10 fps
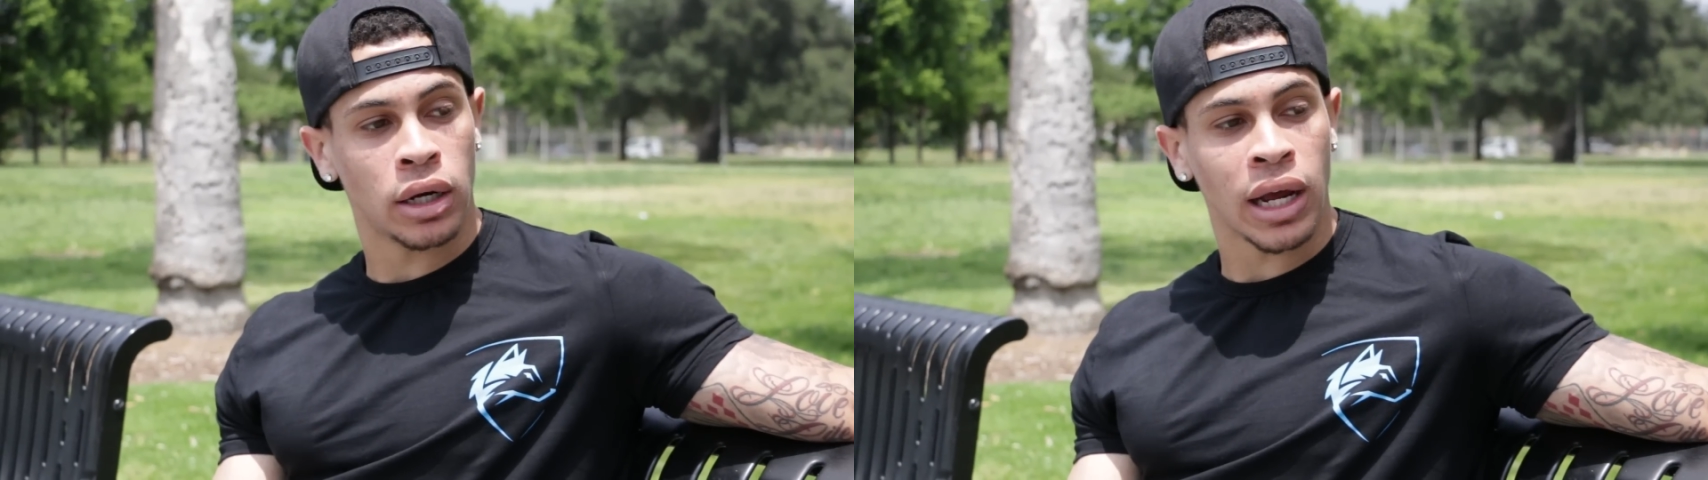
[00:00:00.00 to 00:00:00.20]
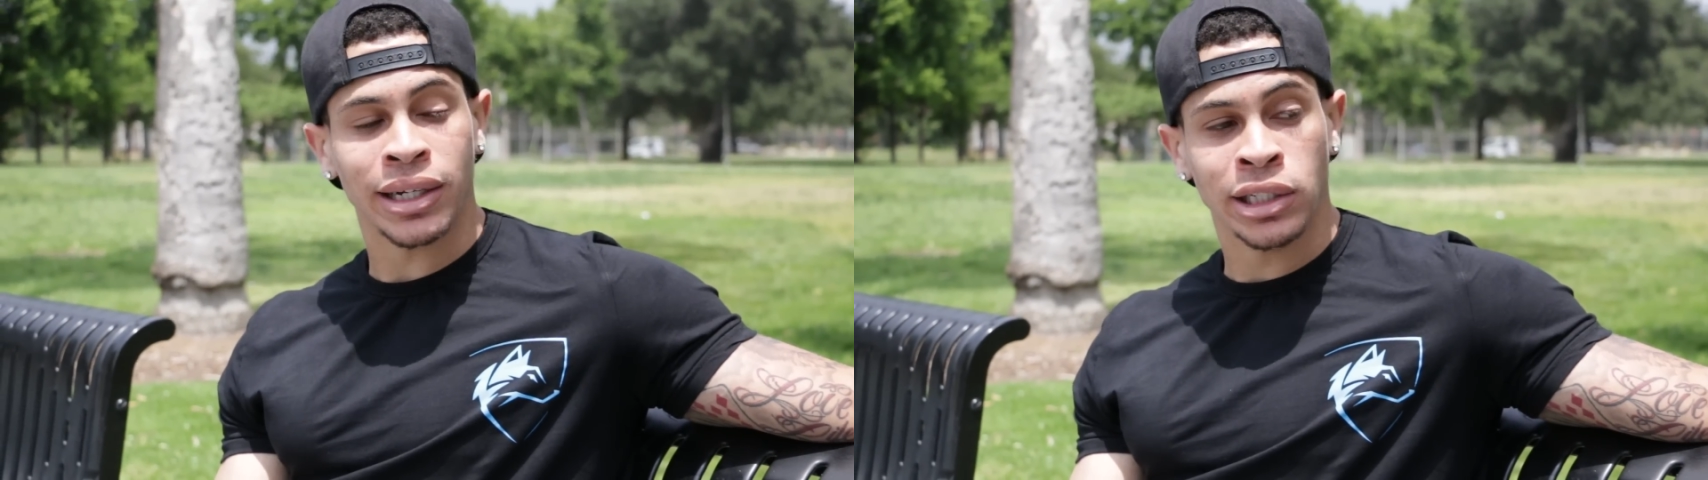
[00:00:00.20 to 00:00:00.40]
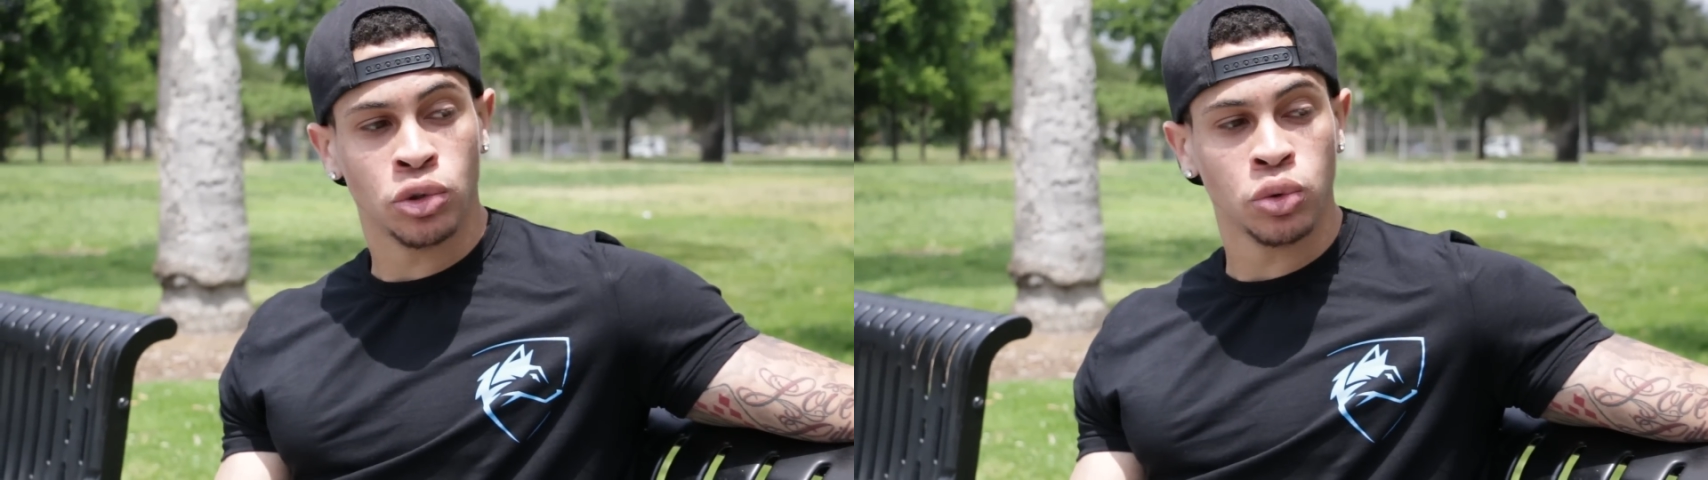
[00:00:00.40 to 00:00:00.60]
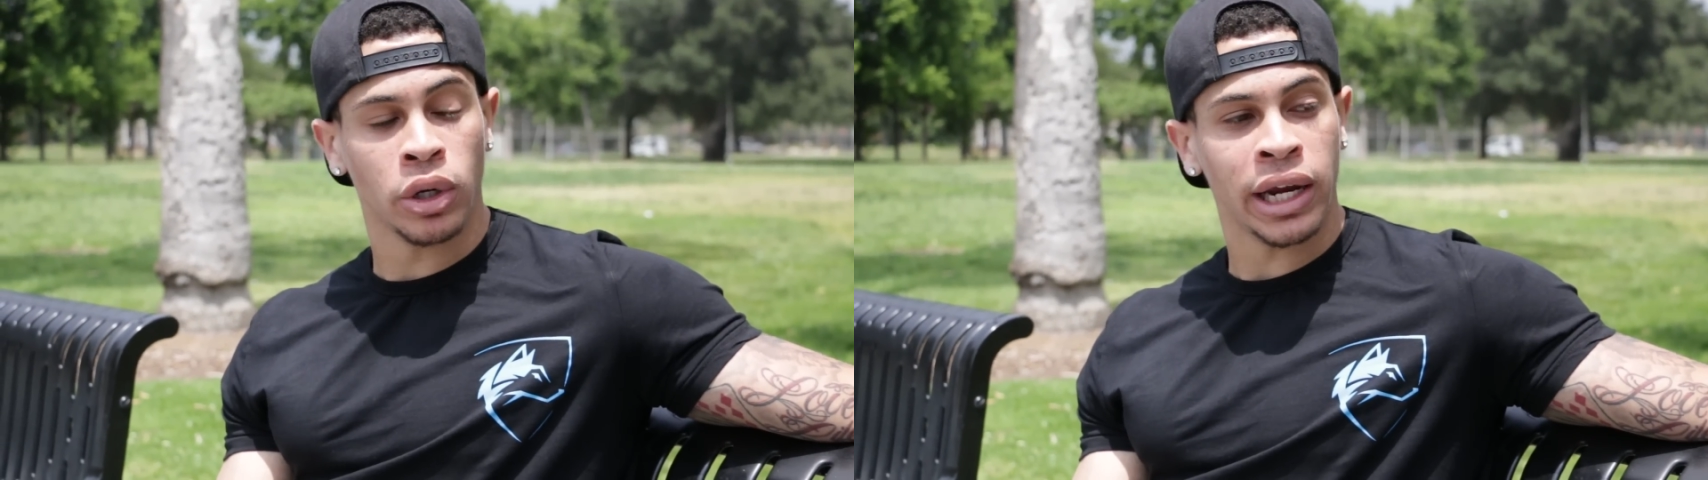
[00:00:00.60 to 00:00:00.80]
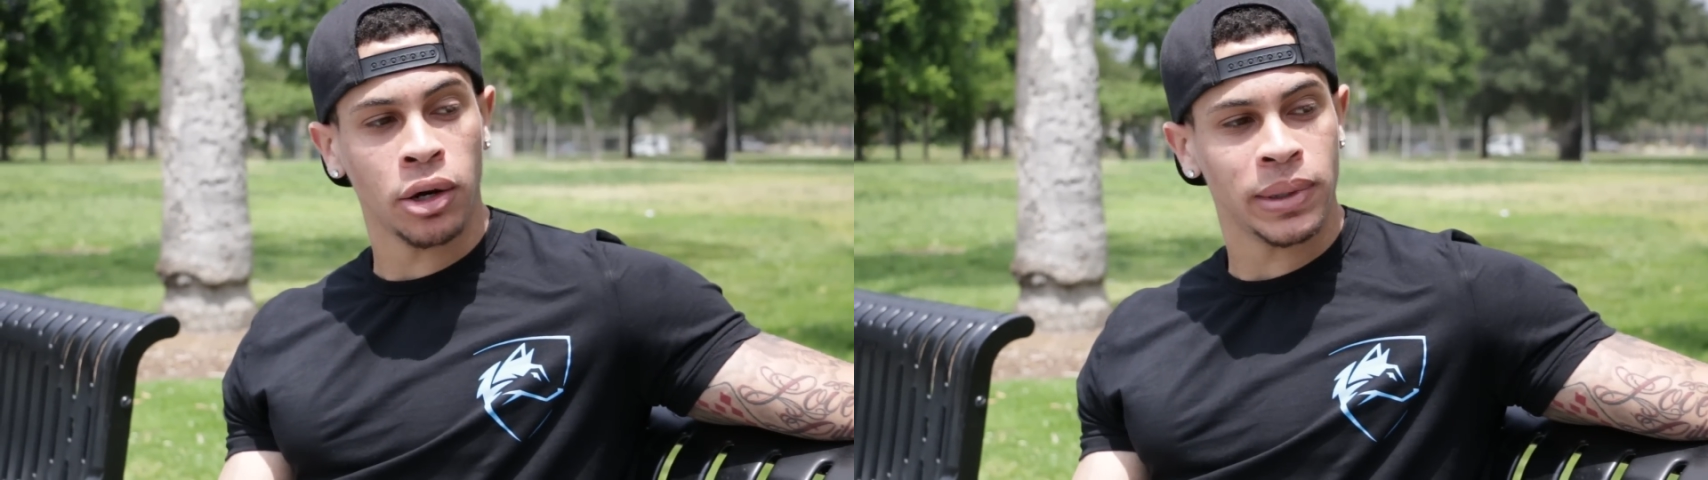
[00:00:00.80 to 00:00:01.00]
I need you to
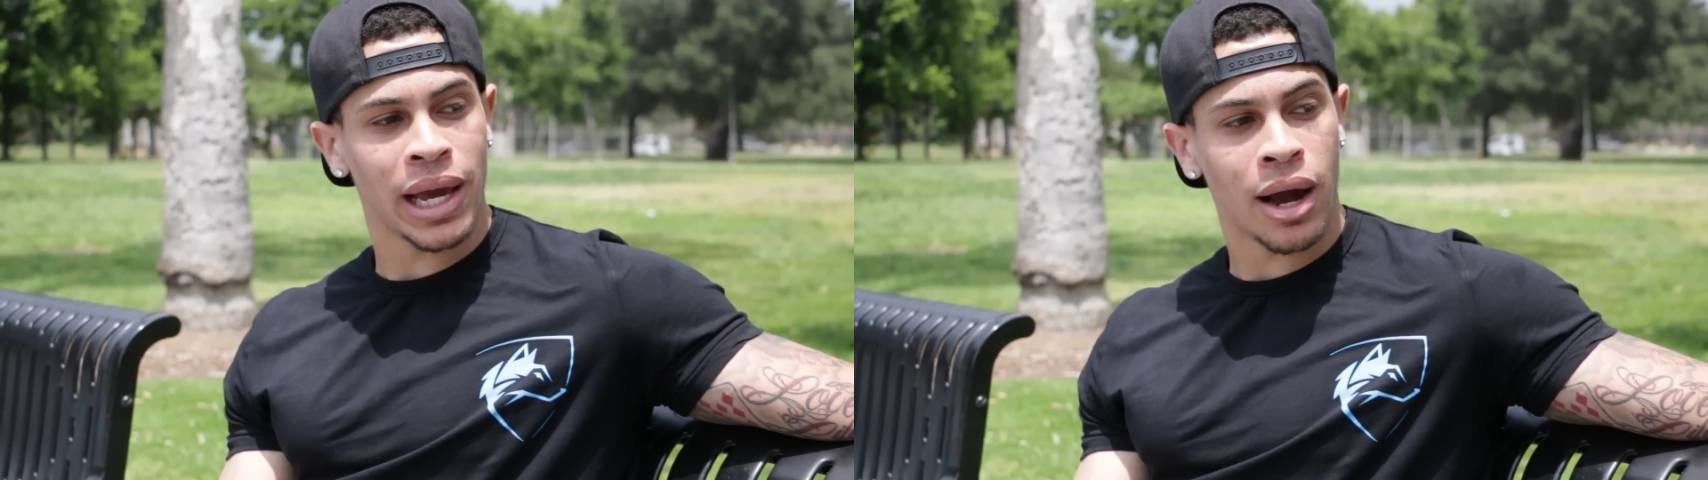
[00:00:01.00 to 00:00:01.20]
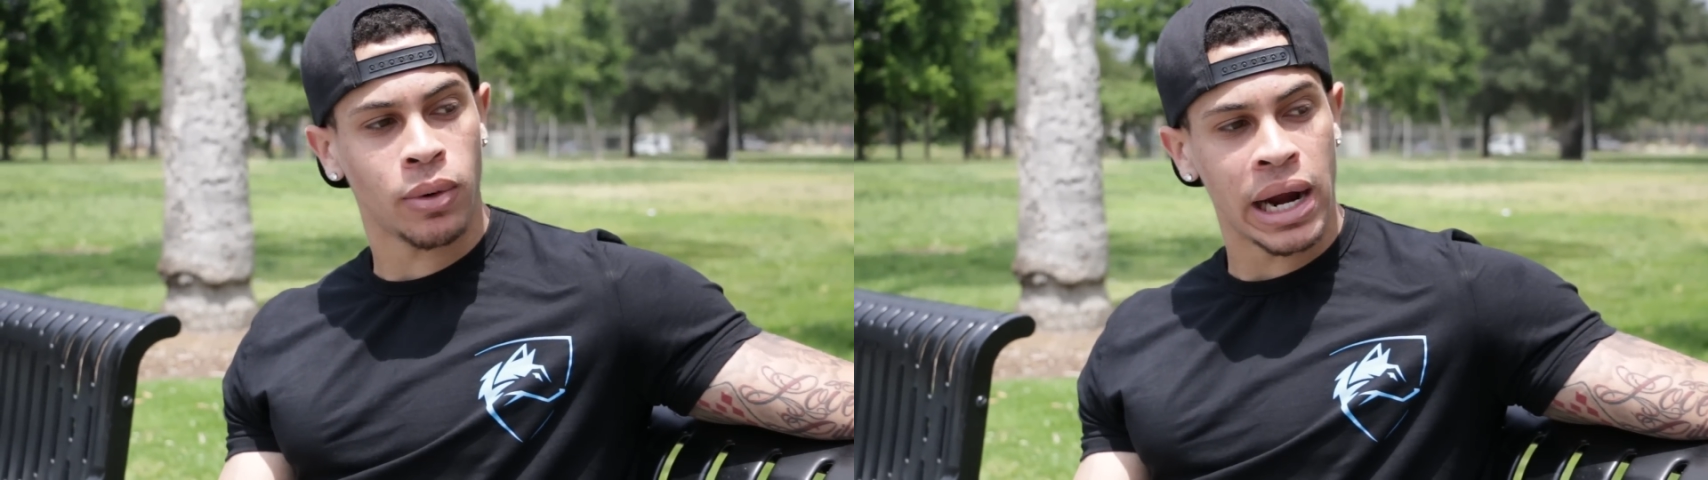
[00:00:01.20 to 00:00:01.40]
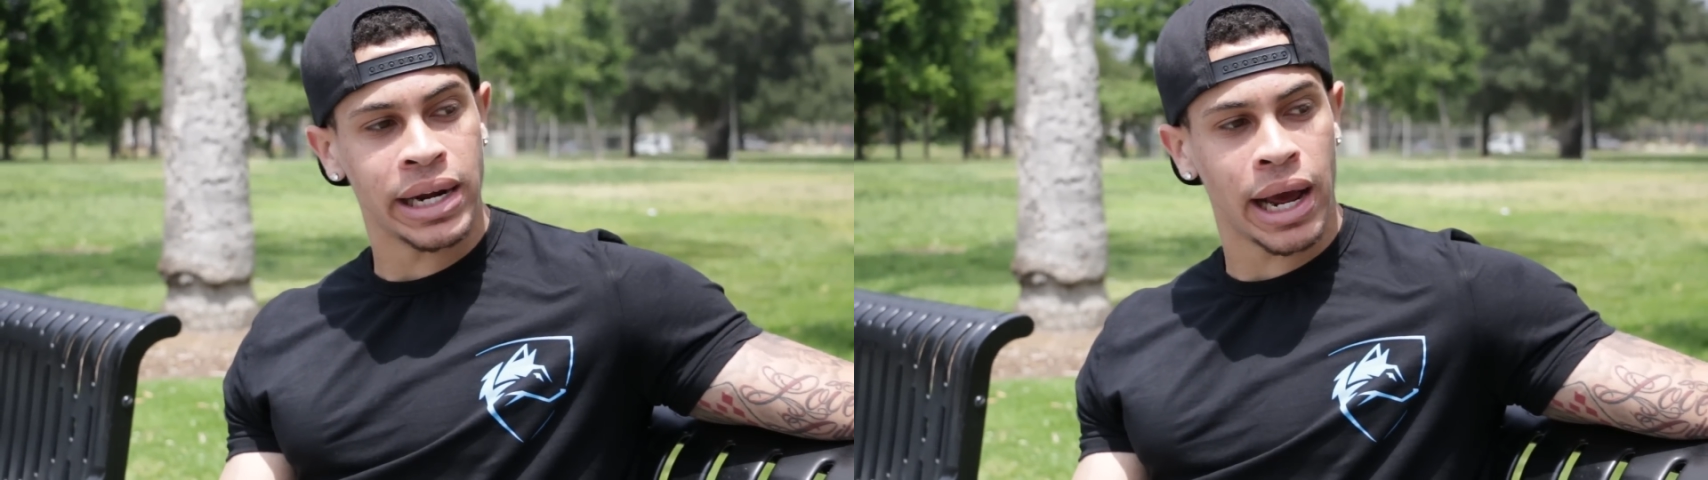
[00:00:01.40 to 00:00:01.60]
hear me out right